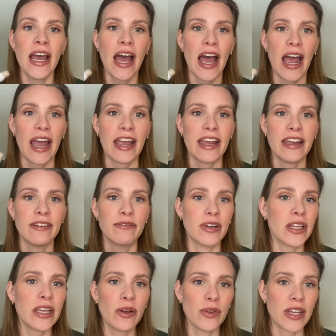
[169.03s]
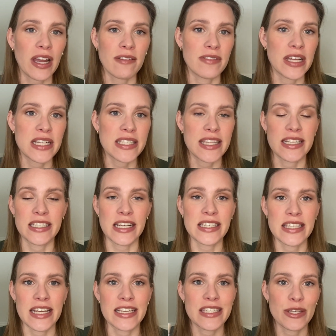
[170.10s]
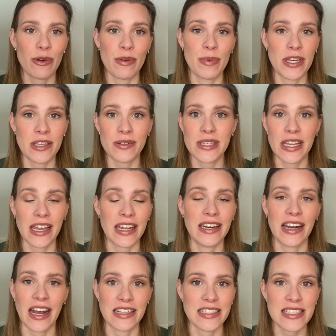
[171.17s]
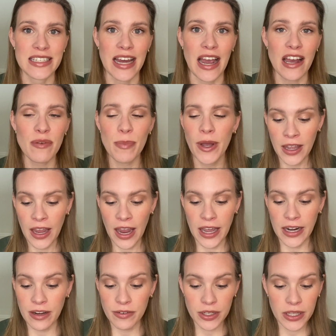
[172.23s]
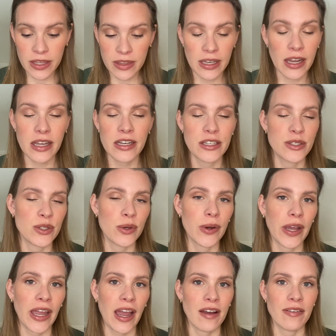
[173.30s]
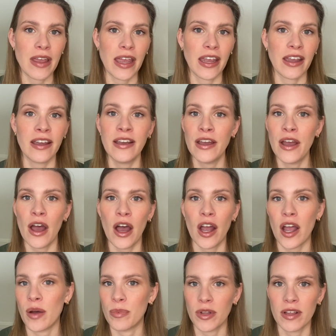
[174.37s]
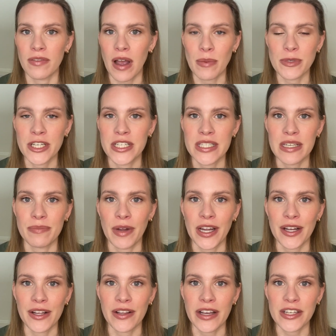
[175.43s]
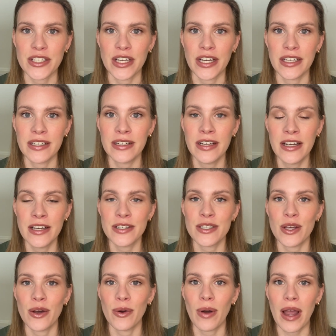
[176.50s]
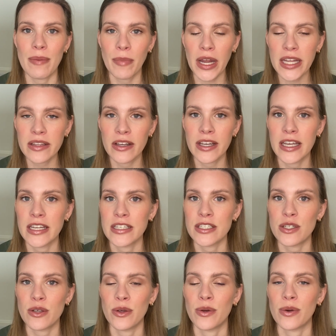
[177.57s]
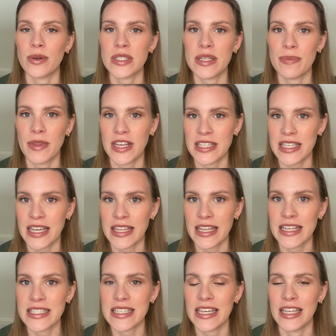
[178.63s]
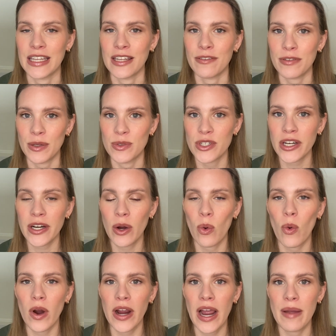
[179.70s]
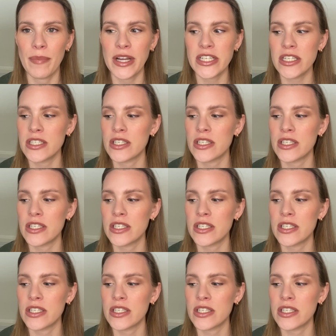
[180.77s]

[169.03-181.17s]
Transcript: I really only have this that does this, so I've been using it nonstop, and I really think I'd enjoy having a couple of options in my collection. So I might look into some things like this in the future, or I might just